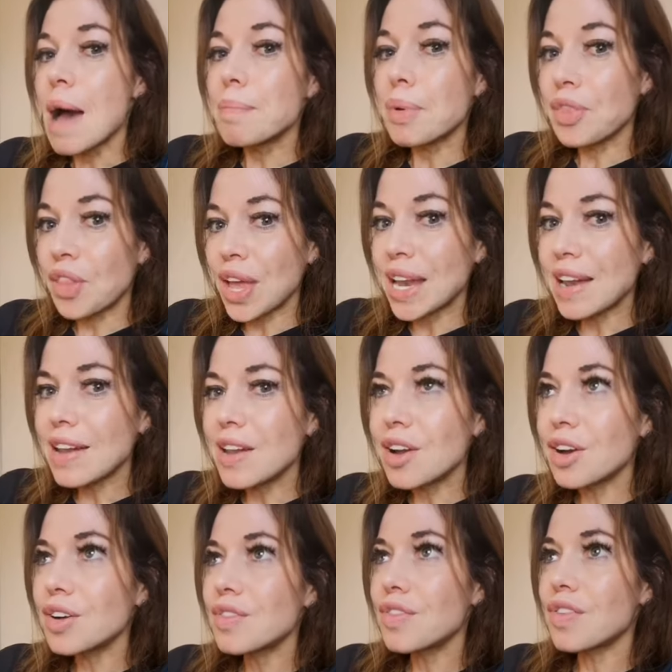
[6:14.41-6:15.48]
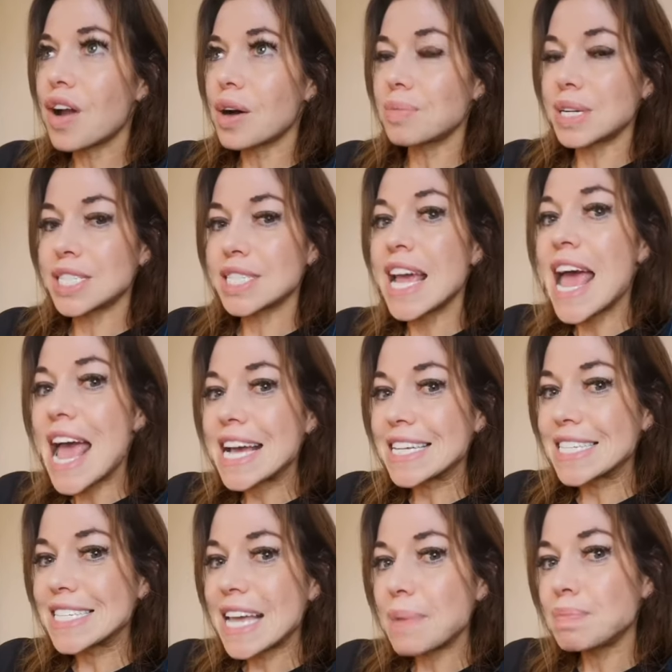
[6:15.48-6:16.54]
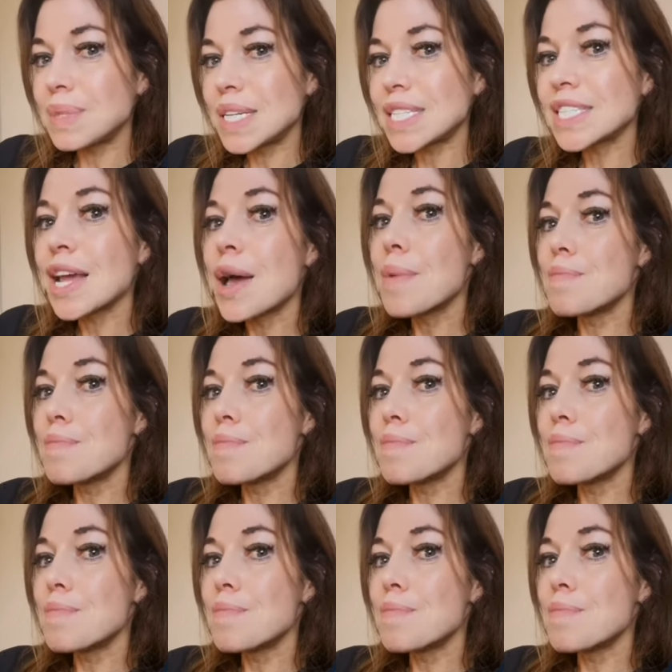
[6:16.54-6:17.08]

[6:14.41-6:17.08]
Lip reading: but then learn from it, accept it,